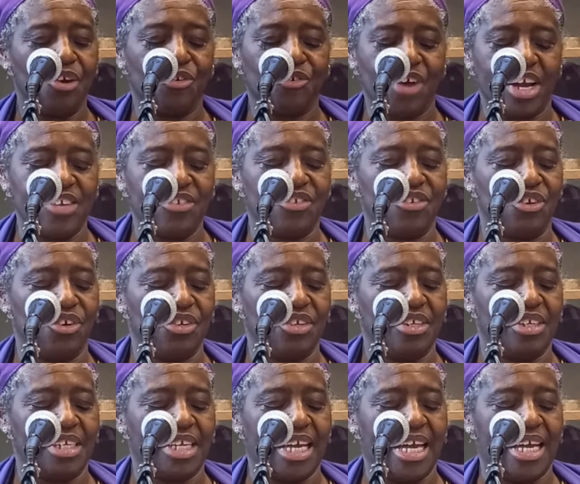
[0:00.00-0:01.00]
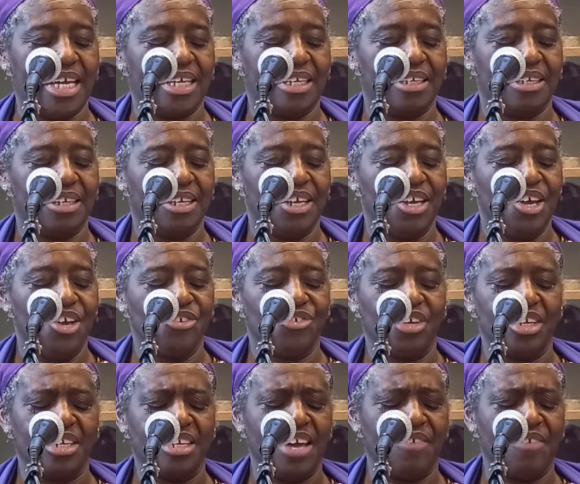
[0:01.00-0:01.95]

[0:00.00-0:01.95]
Grace nodded again. She had